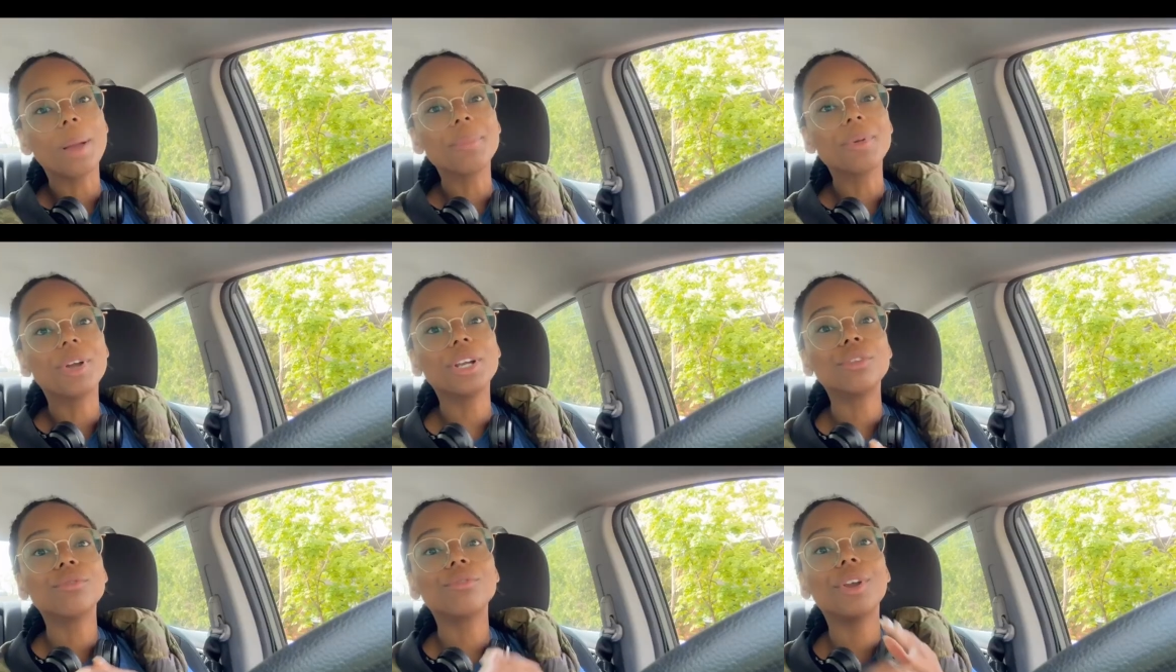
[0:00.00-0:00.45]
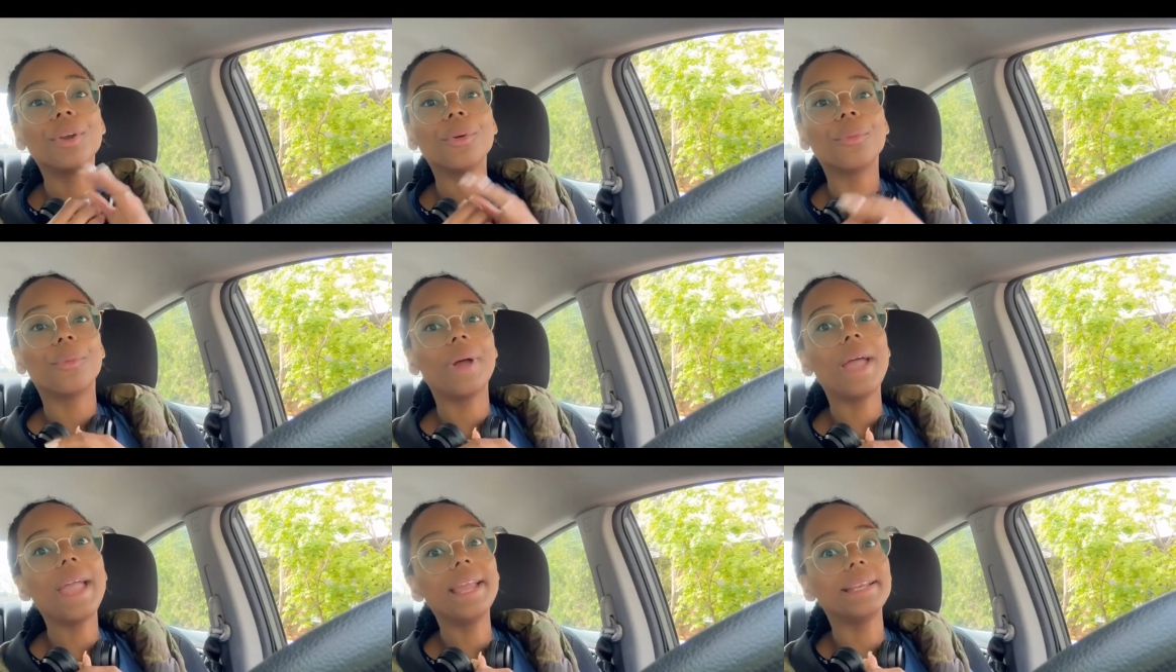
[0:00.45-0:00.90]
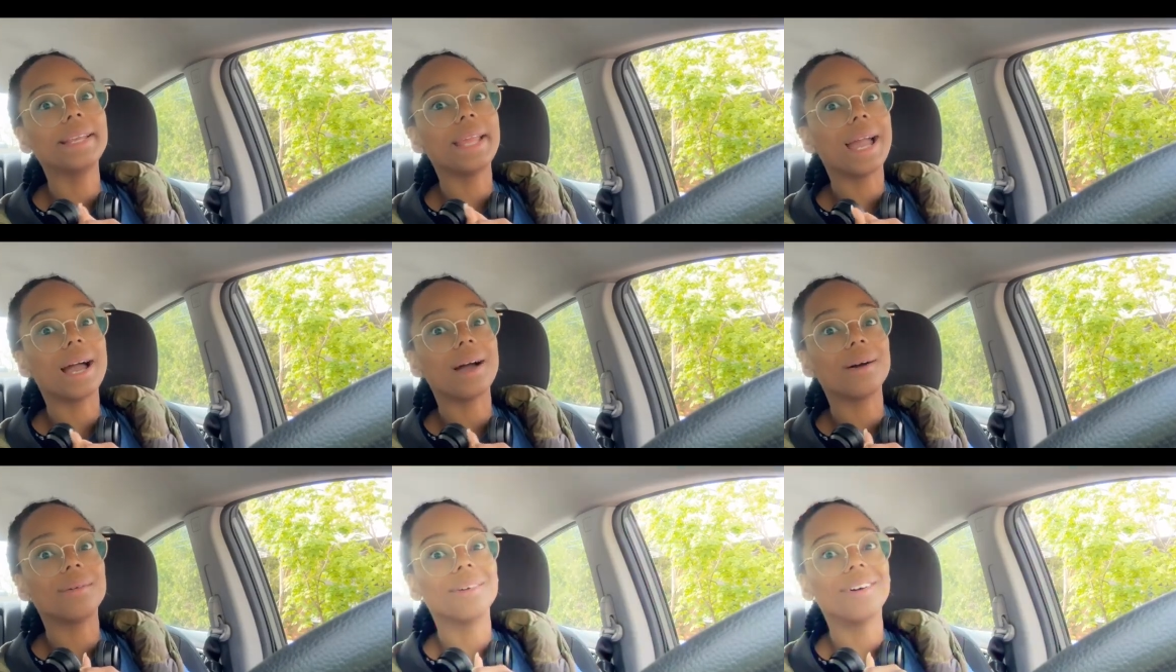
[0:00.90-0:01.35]
I'm gonna run away
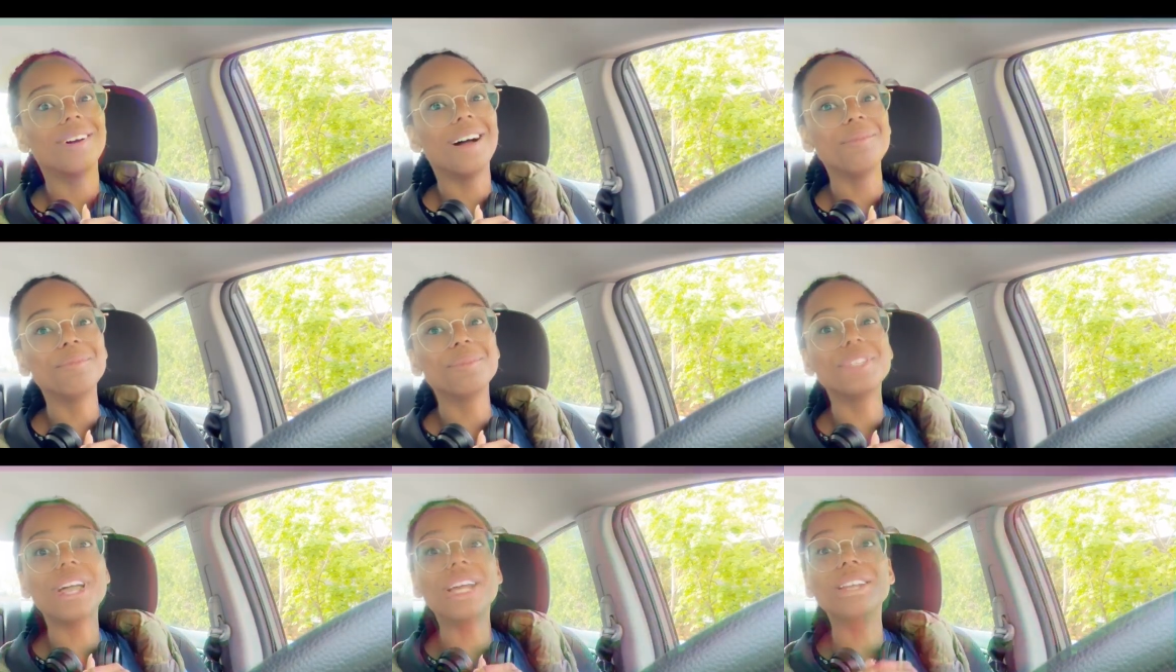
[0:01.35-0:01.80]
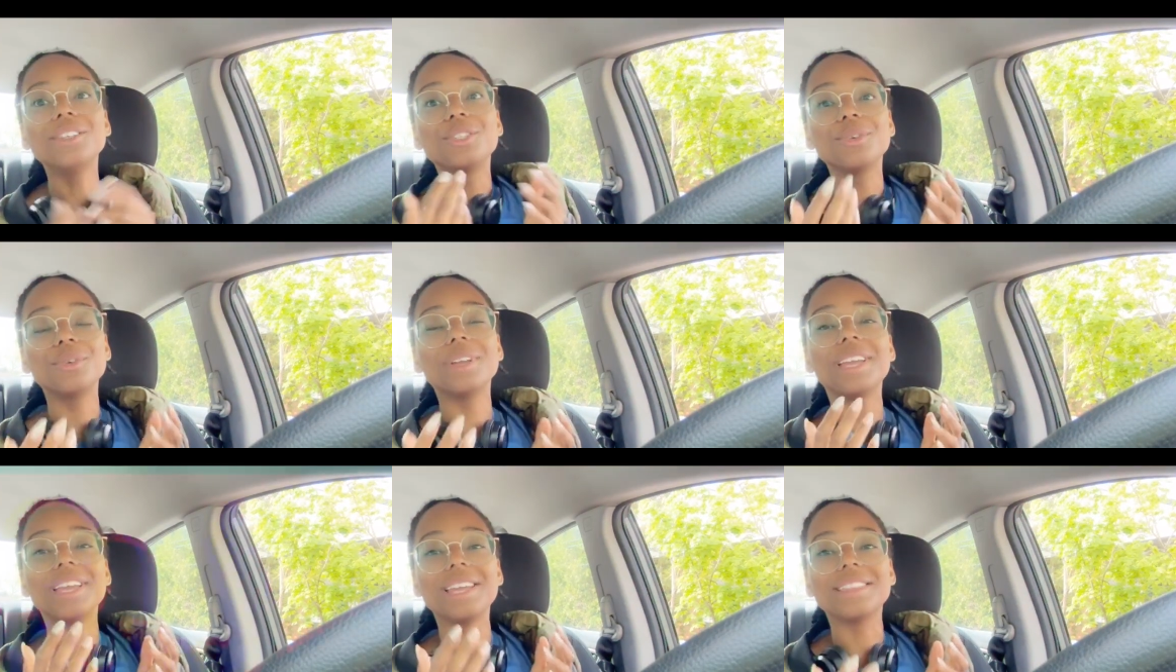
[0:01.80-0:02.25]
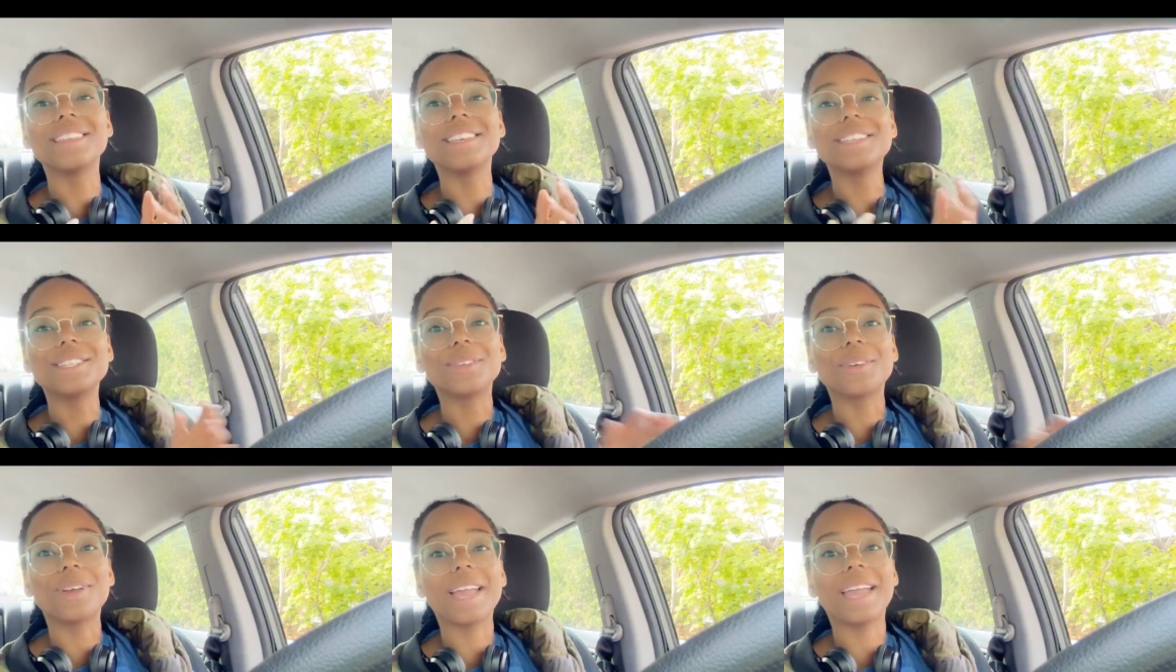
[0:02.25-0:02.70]
now. I'm done doing it
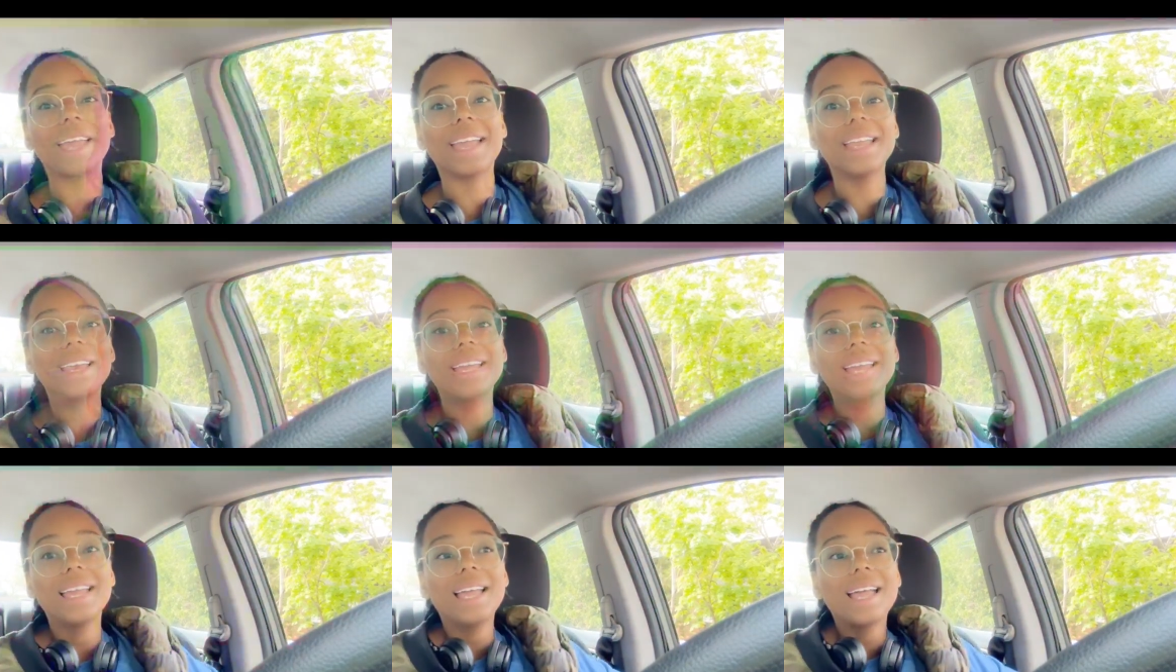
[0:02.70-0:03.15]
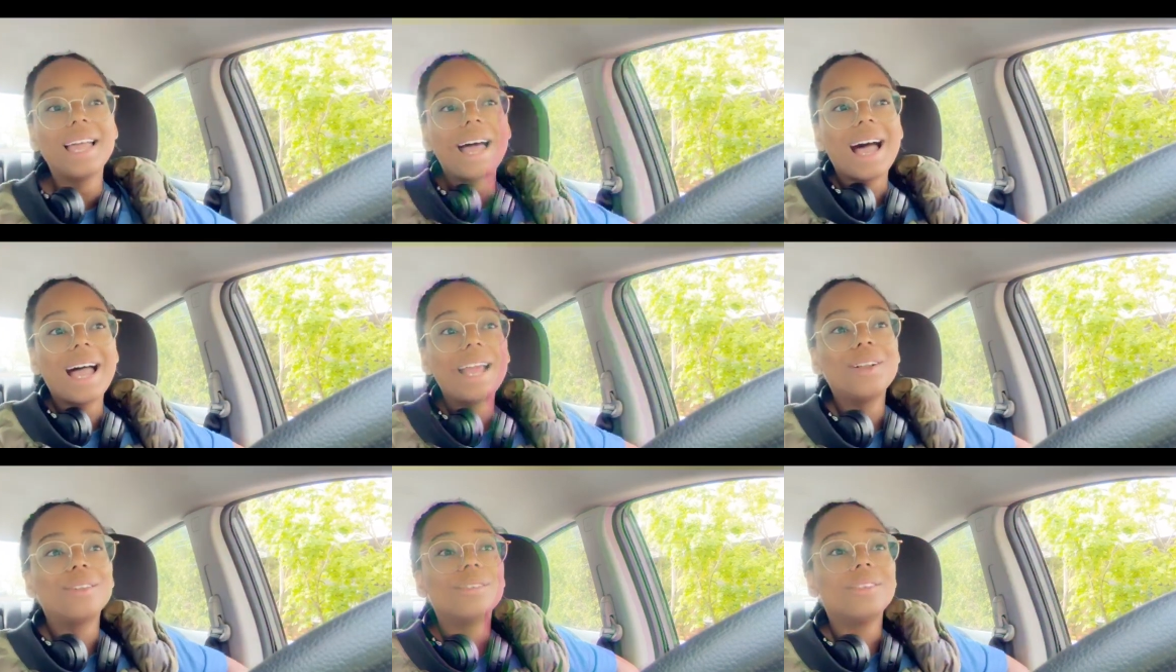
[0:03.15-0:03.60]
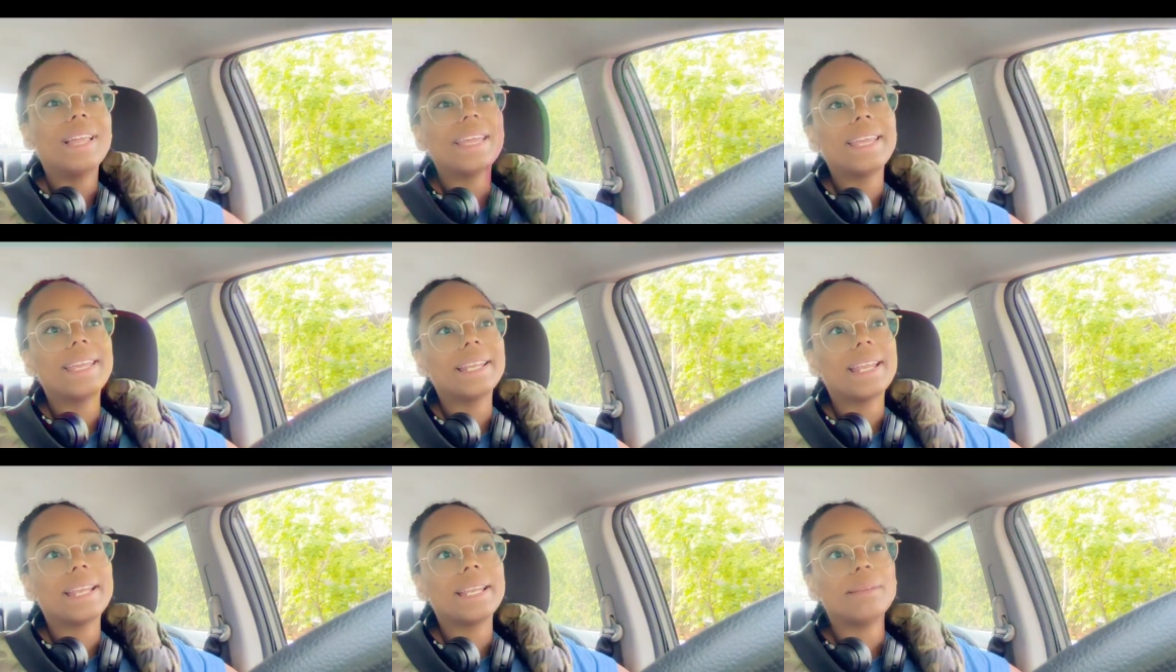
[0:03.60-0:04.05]
this way. I don't
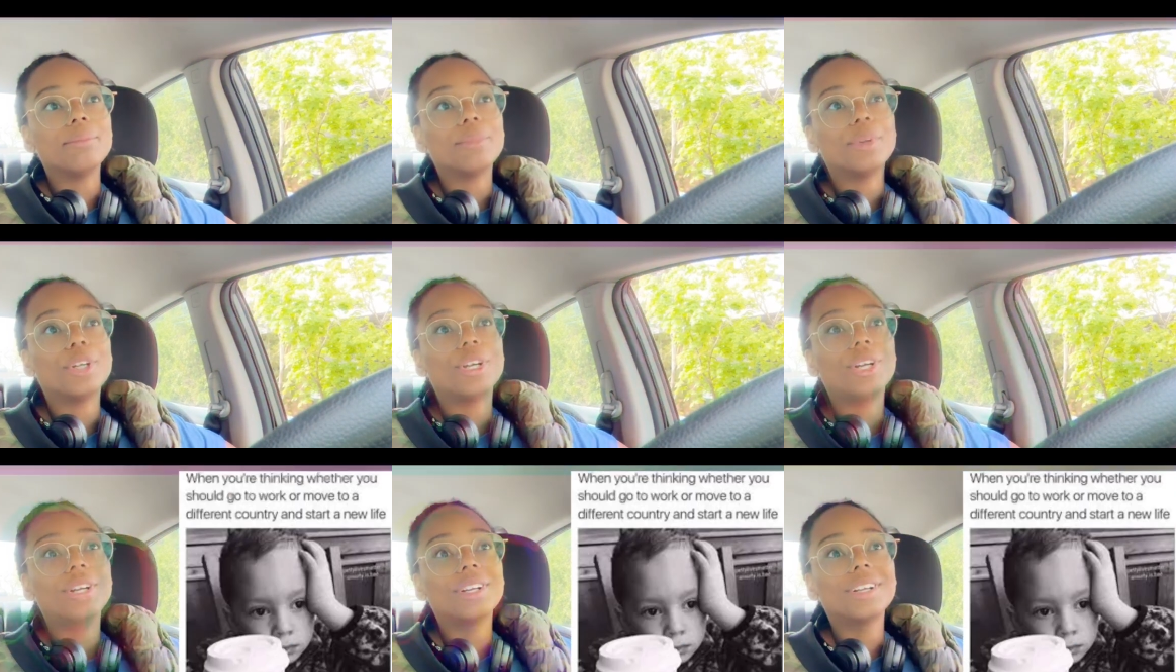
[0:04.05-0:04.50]
like it anymore.